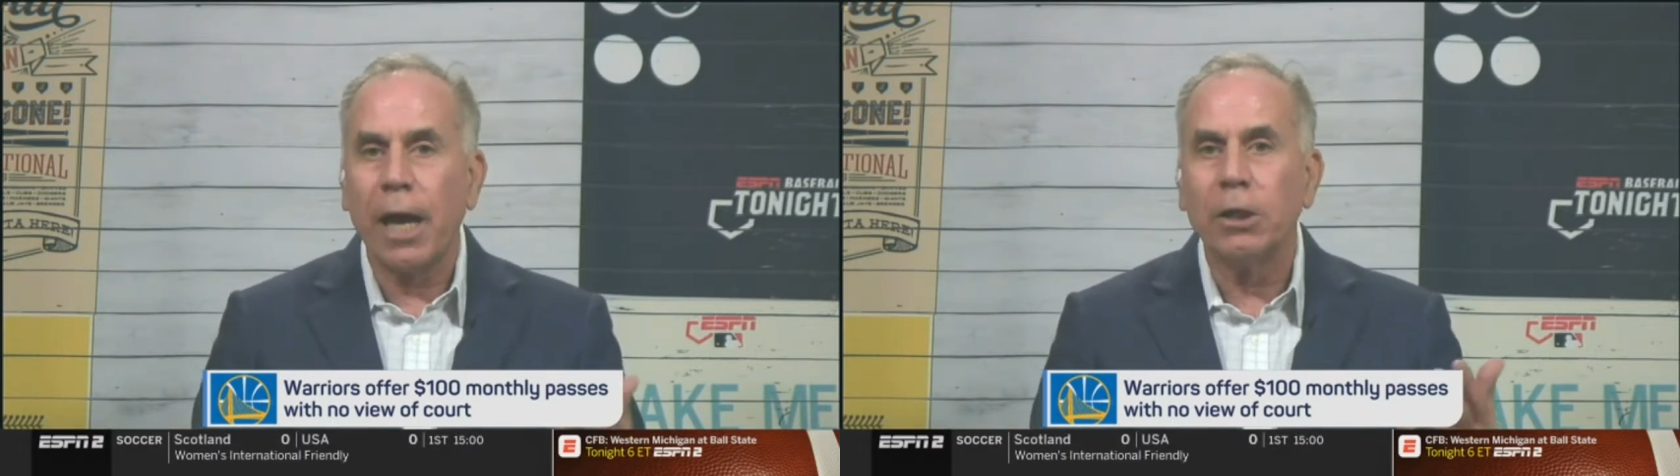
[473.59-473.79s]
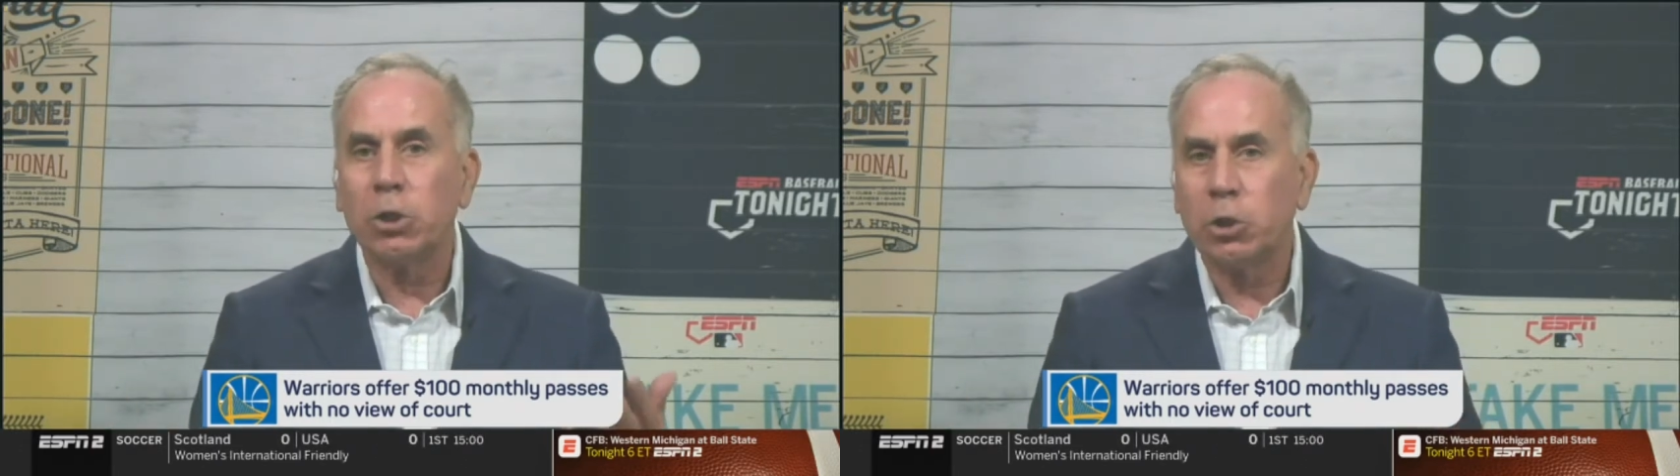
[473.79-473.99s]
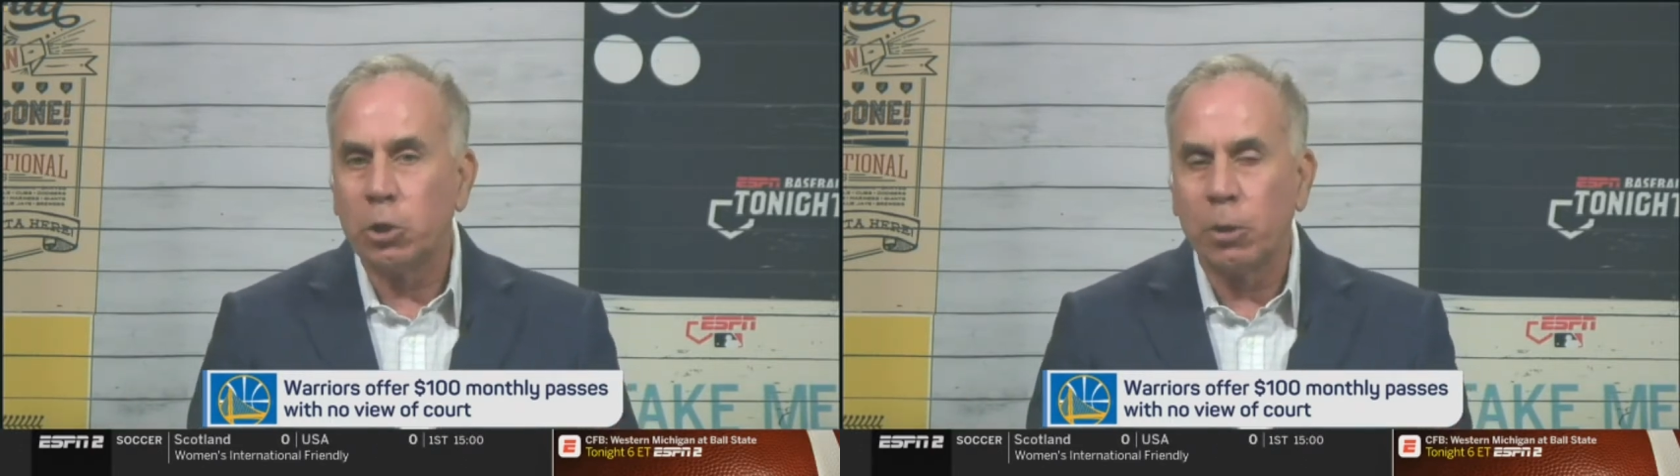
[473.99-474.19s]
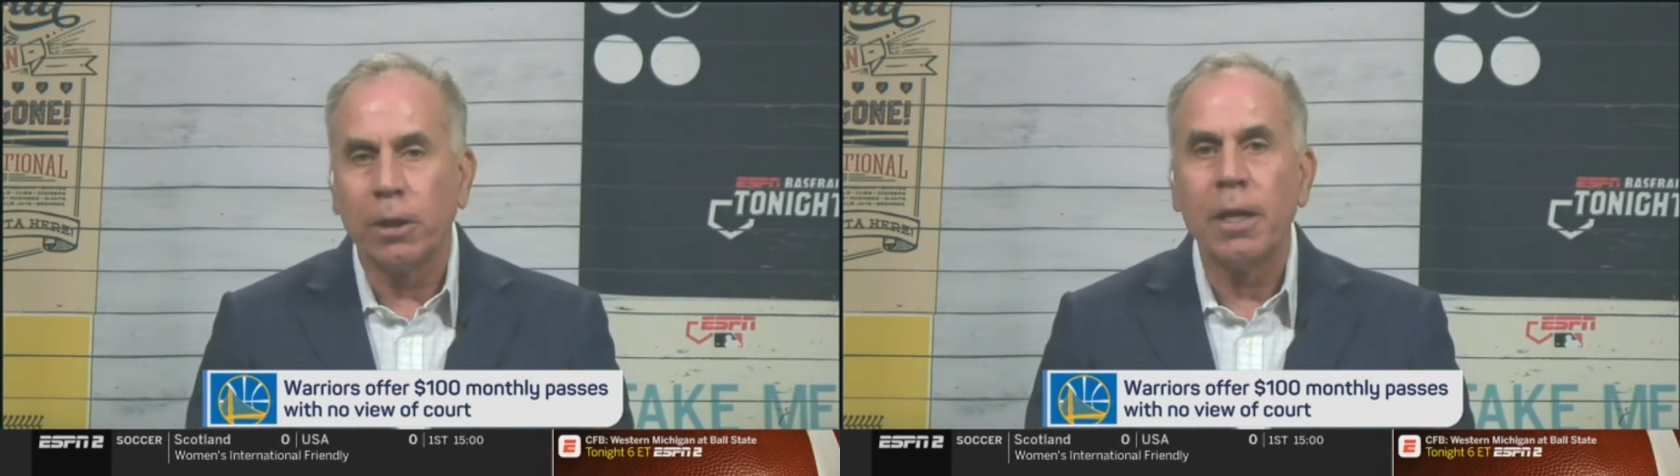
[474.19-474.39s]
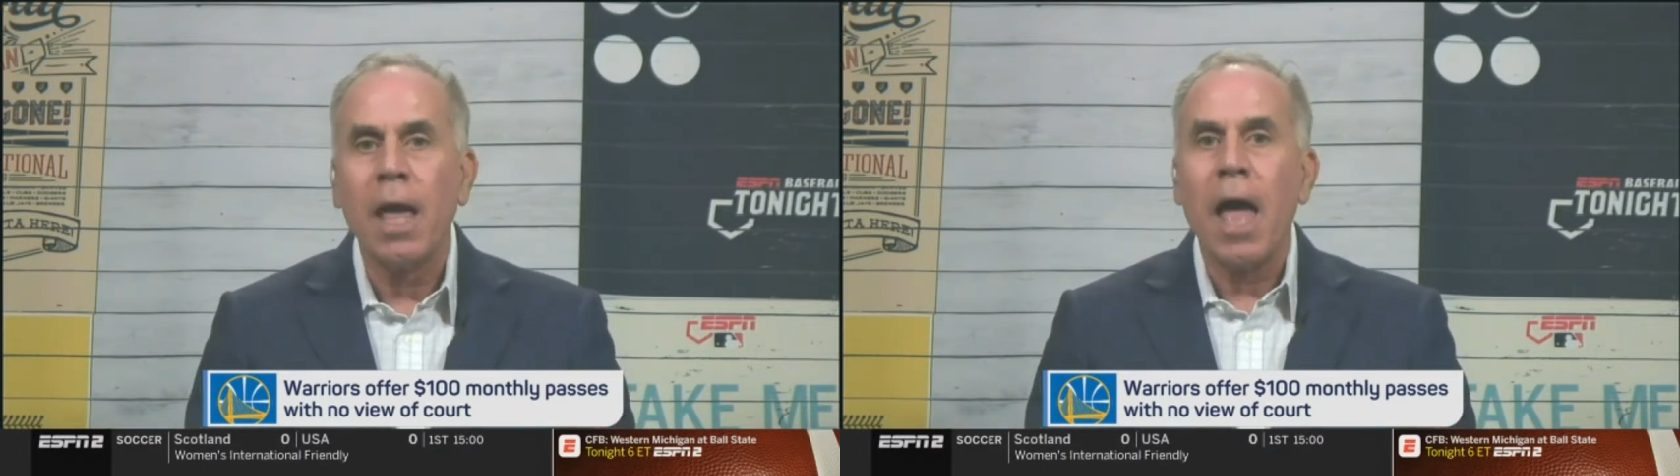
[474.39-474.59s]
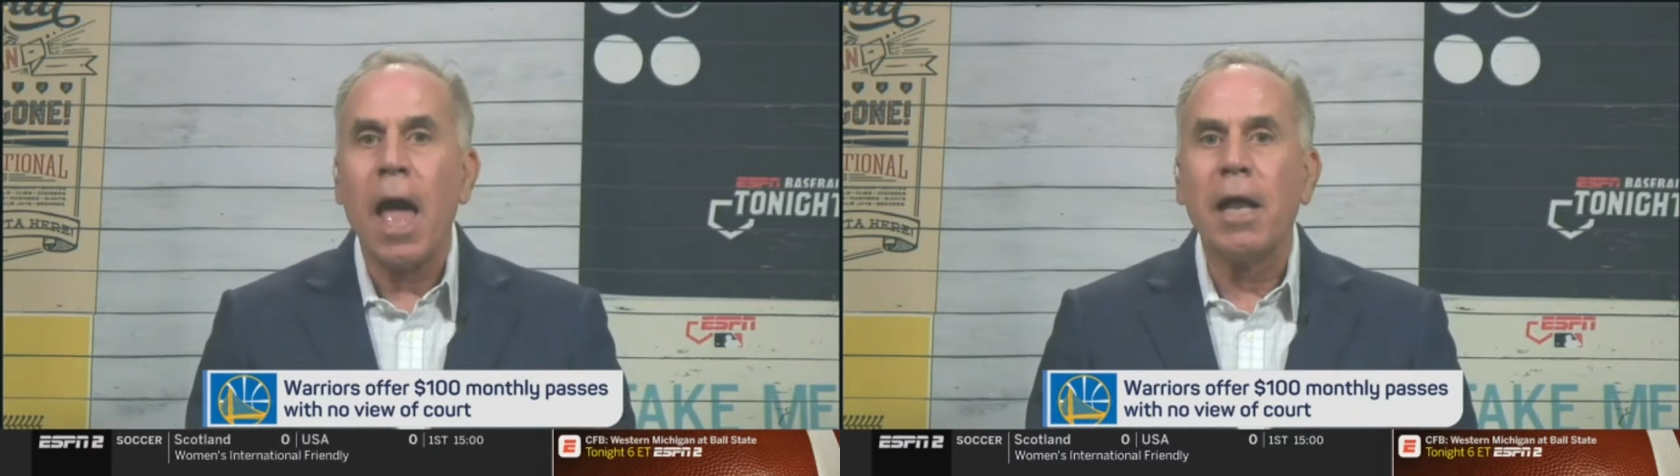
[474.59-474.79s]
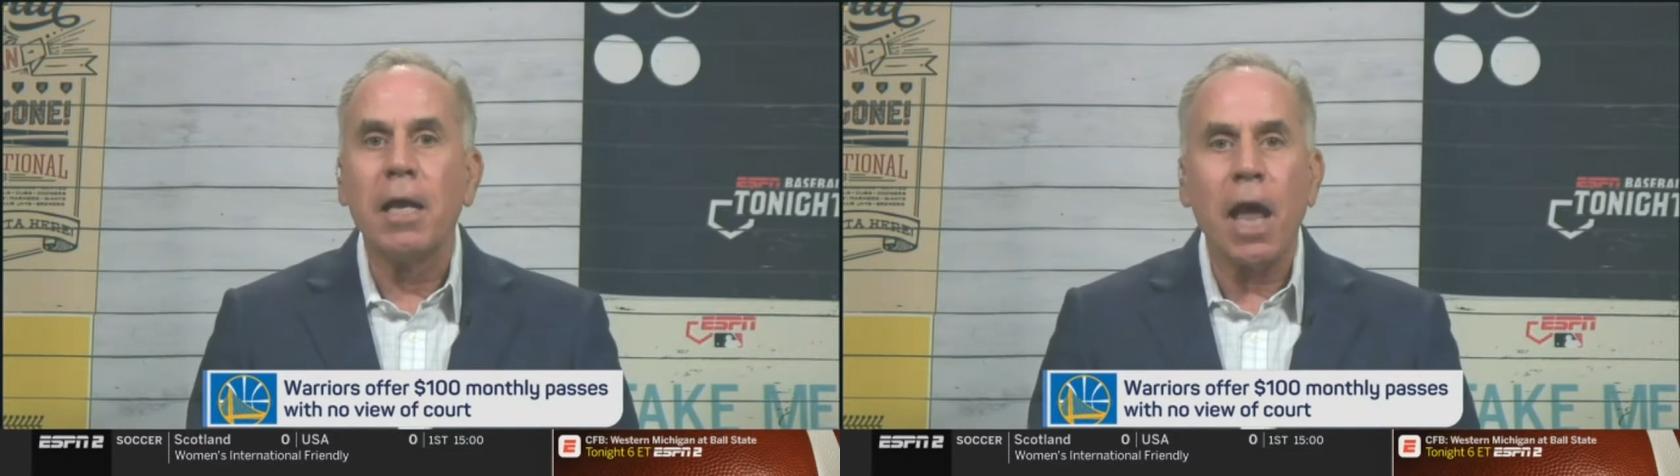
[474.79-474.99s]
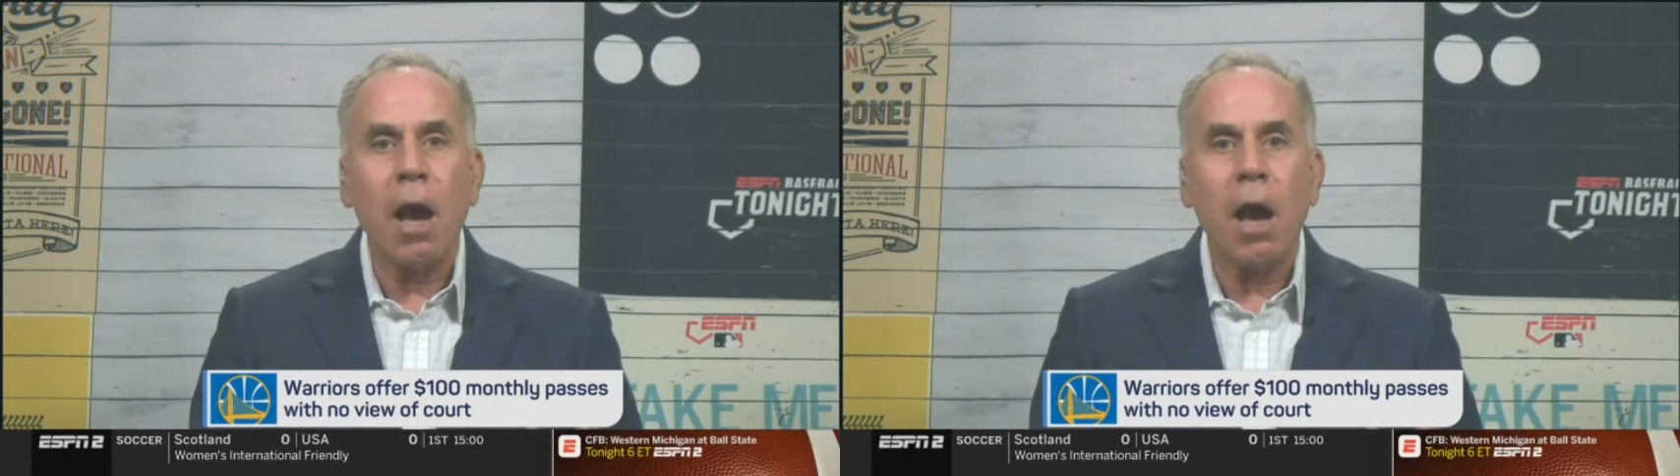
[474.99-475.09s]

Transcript: screen and shoot it,